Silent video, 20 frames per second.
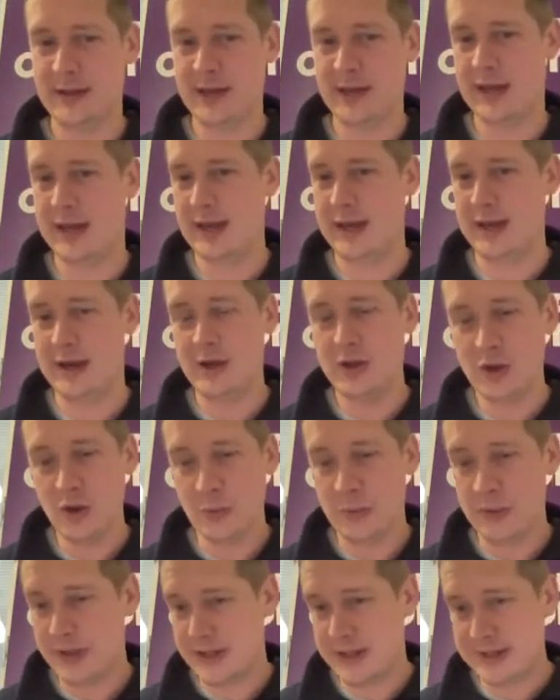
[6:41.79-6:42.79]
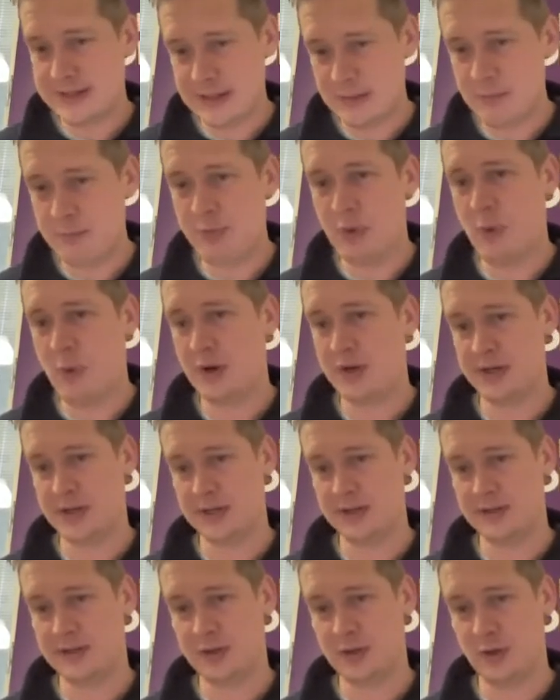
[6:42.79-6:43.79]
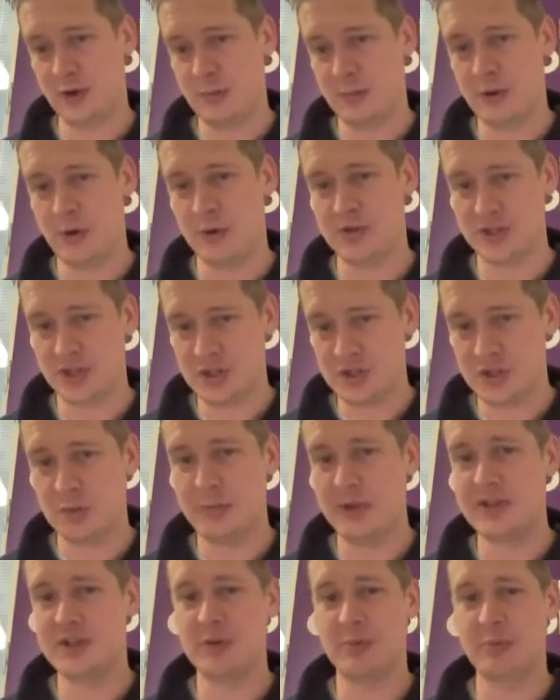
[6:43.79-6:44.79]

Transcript: Nobody that's important to your process should be